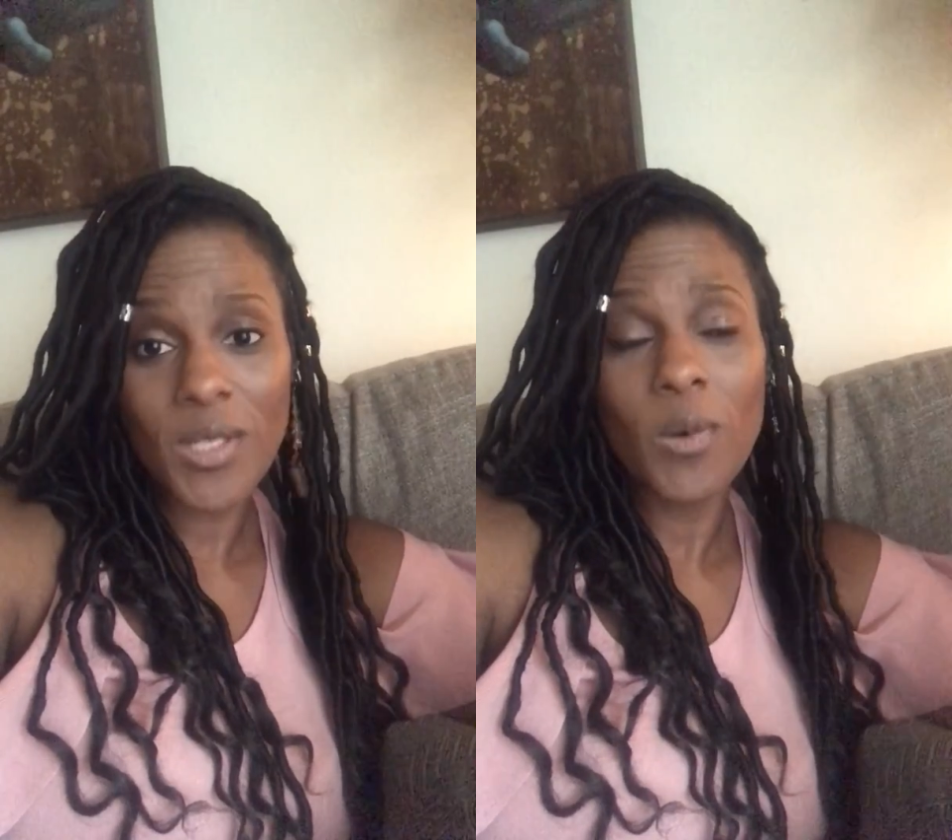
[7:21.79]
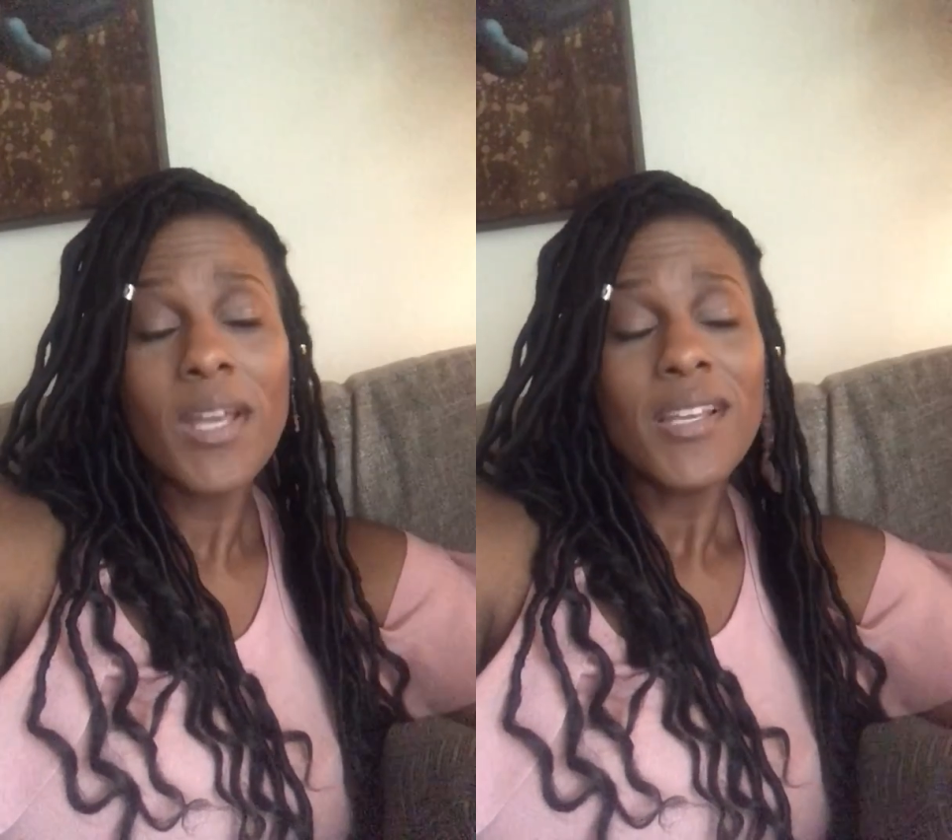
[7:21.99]

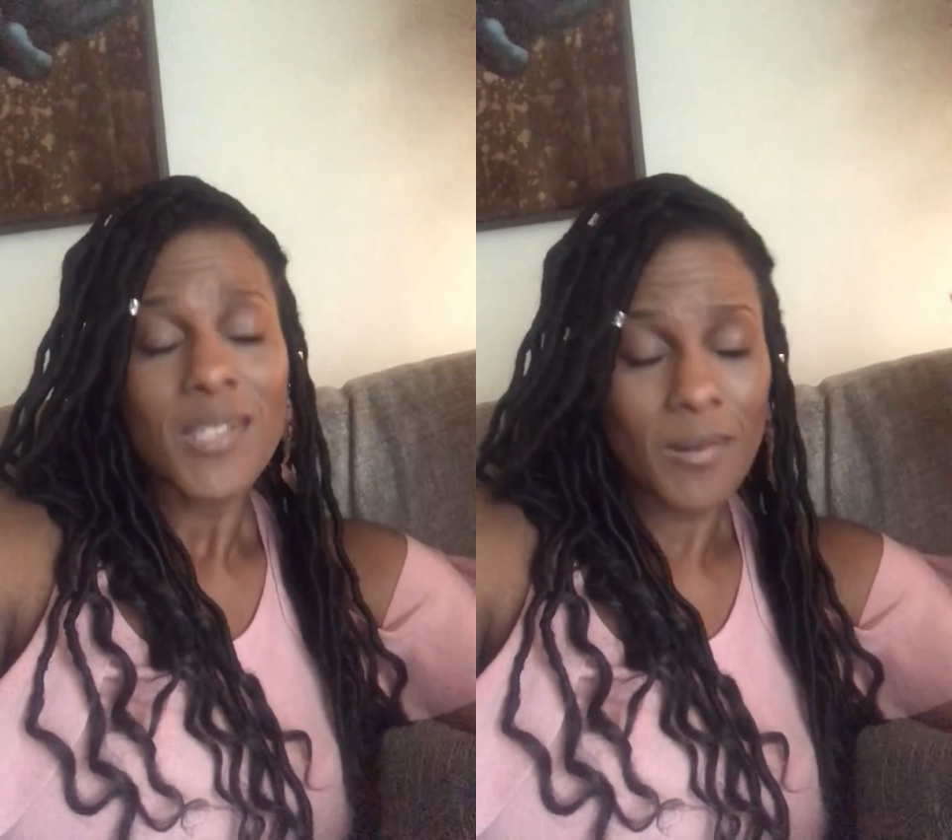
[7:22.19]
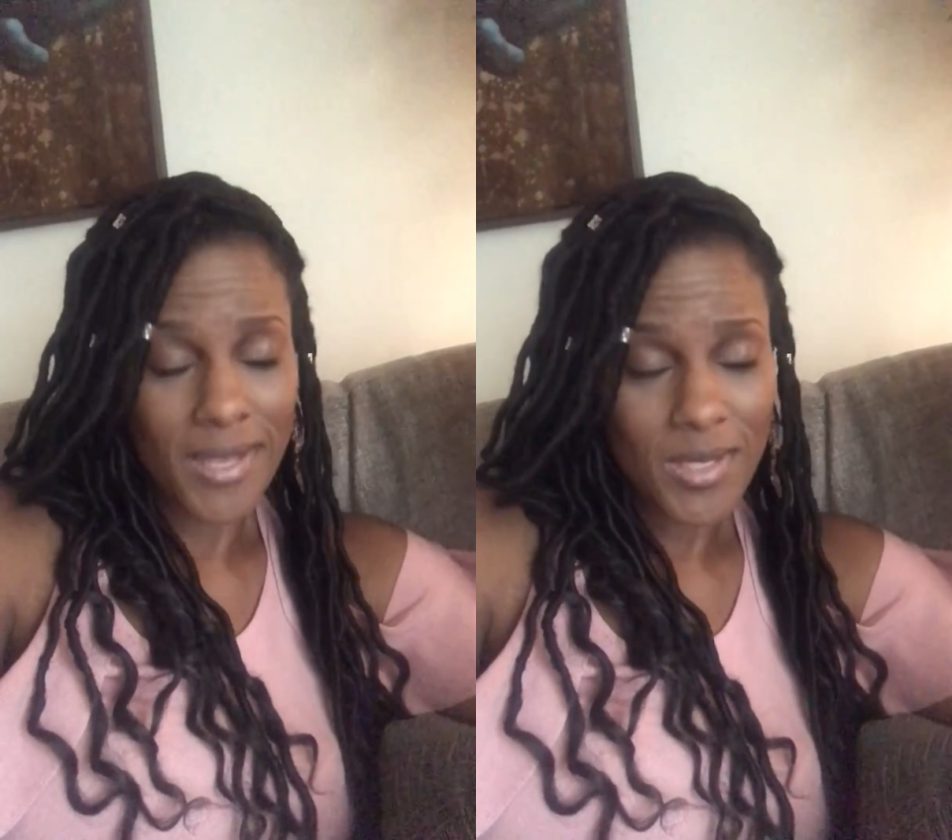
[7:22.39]
So
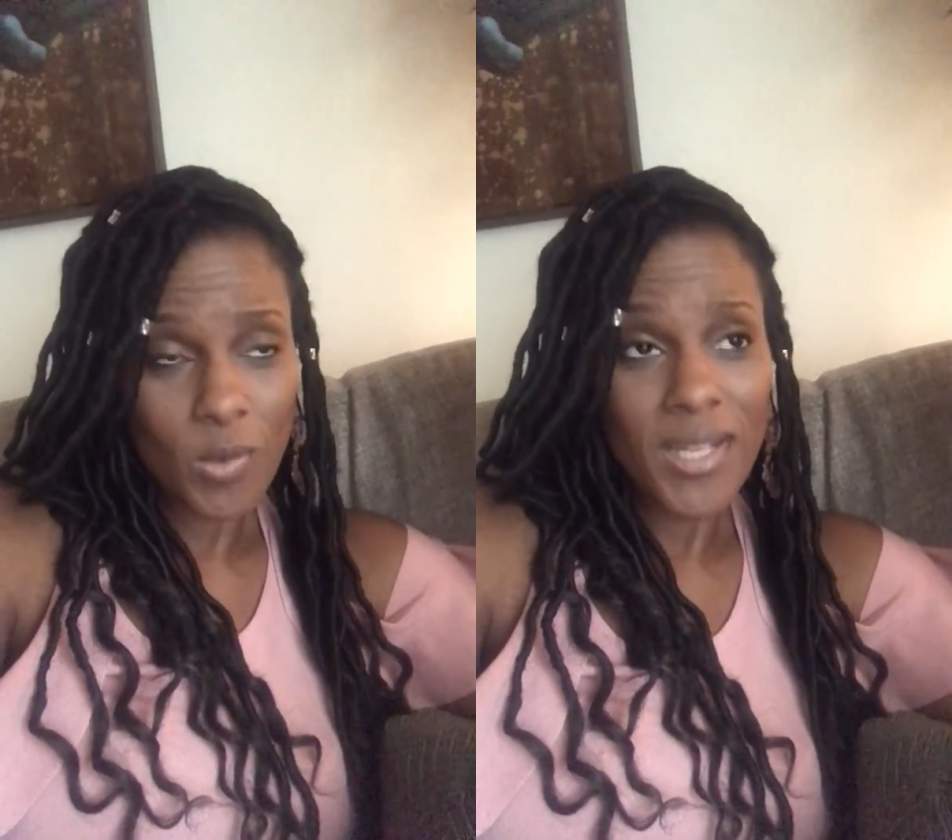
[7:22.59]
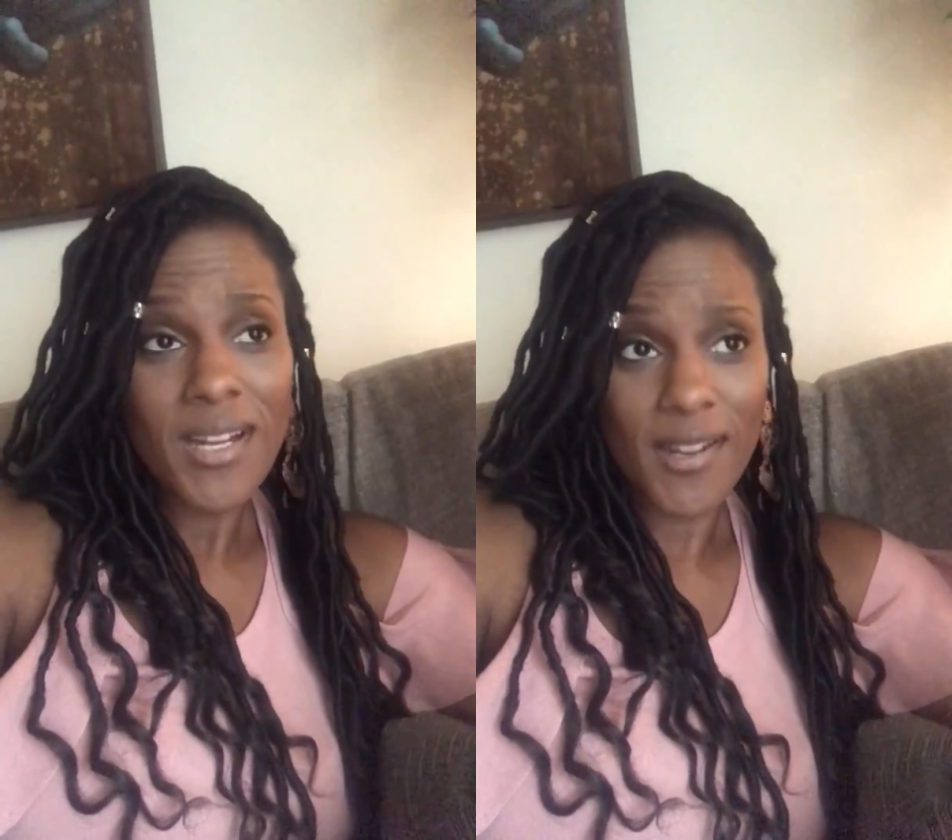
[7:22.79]
guess
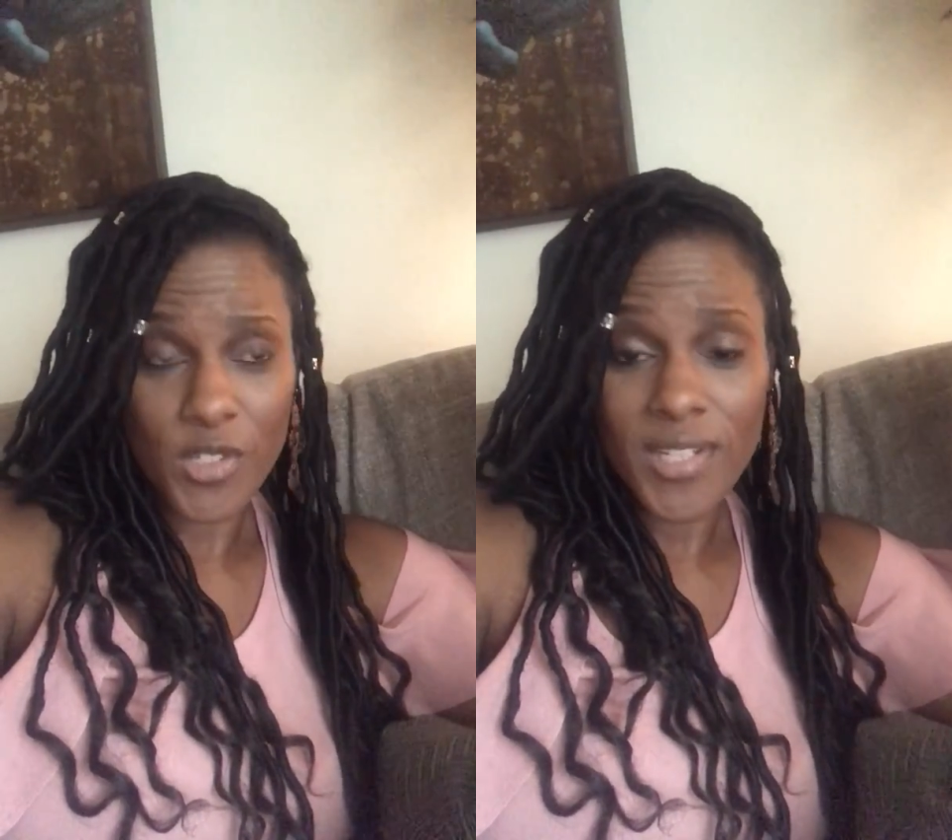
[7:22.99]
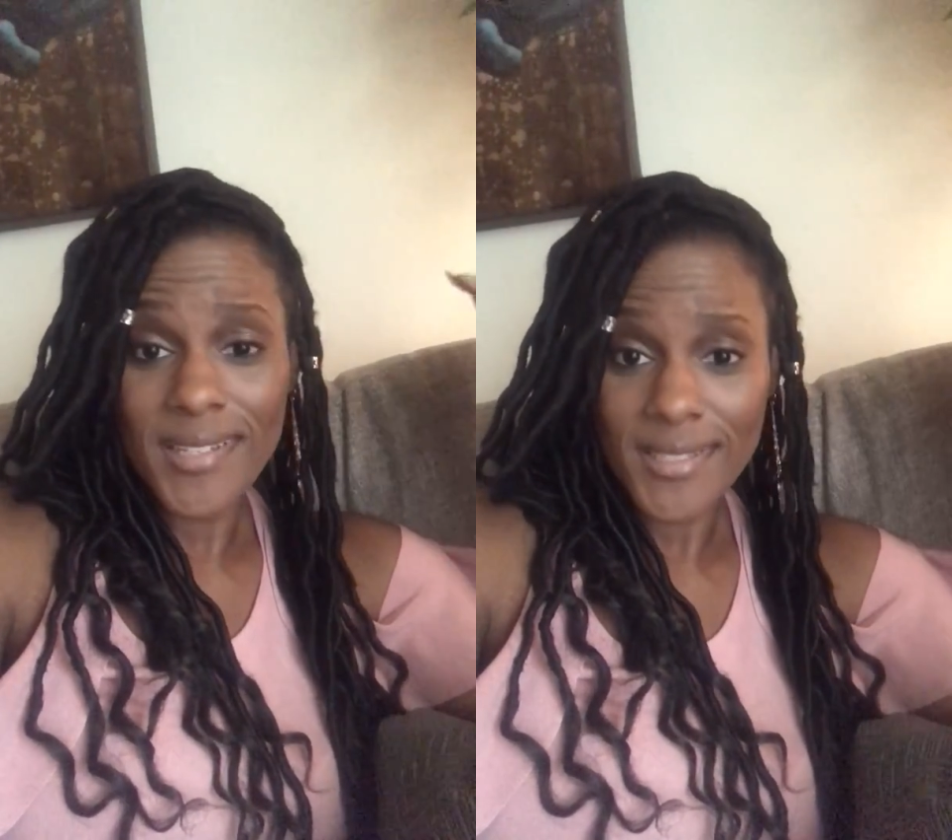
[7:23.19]
what
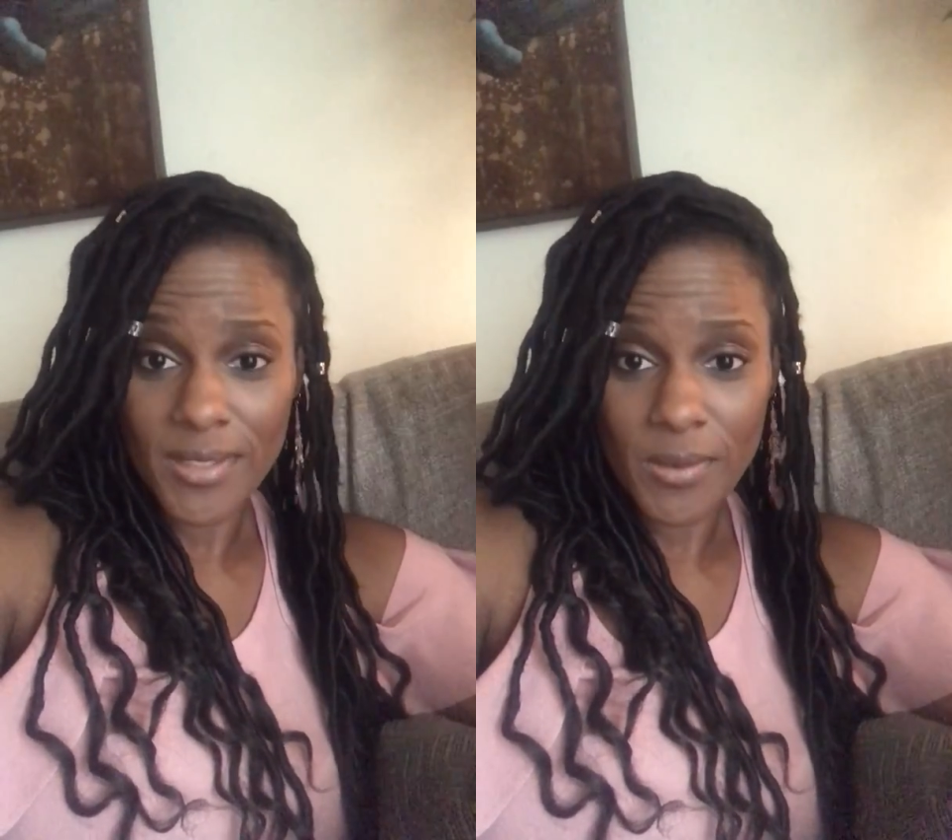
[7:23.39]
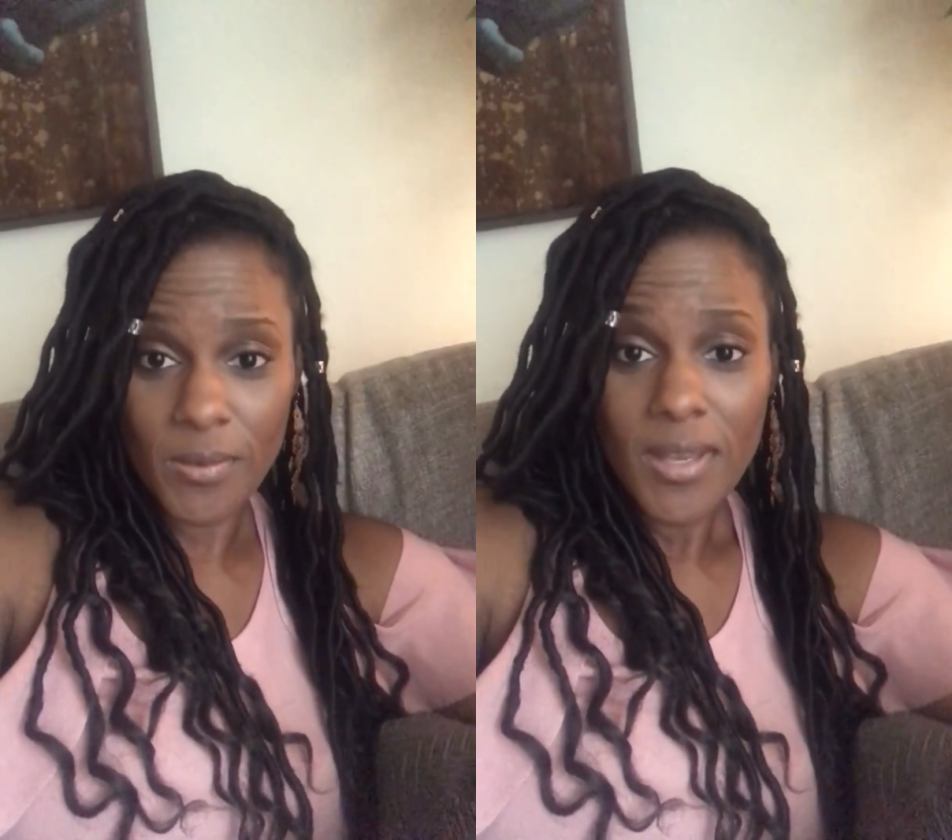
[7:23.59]
Condra gonna
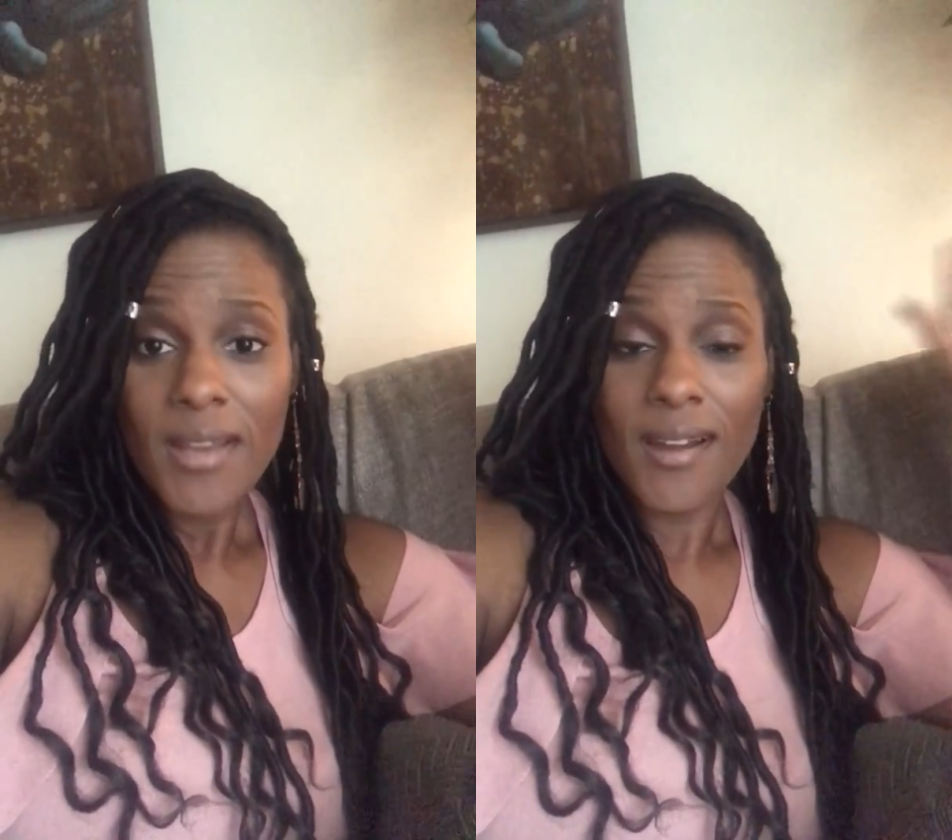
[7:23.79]
do?